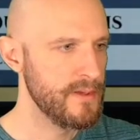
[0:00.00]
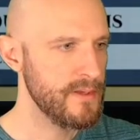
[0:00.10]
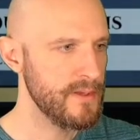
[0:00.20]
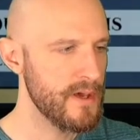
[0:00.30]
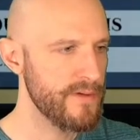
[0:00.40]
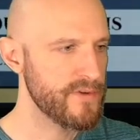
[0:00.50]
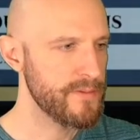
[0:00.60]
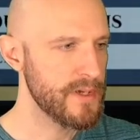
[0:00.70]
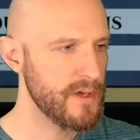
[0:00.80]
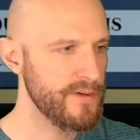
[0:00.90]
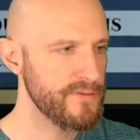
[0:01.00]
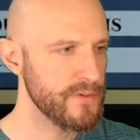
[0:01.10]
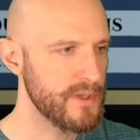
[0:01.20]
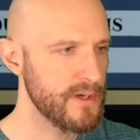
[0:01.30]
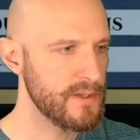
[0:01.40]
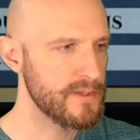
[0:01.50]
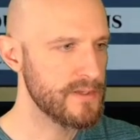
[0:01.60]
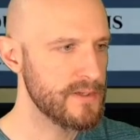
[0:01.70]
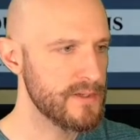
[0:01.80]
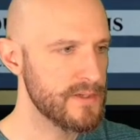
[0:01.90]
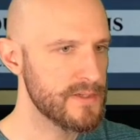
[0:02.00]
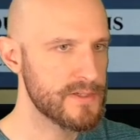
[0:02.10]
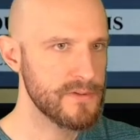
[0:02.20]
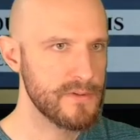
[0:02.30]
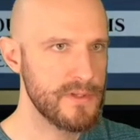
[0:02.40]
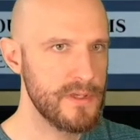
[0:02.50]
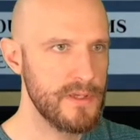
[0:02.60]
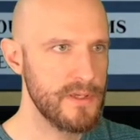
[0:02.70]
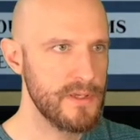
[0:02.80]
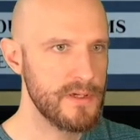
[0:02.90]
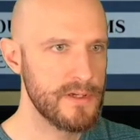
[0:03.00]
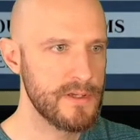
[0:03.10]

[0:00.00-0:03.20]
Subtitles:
yeah, I've got to be careful with that. So the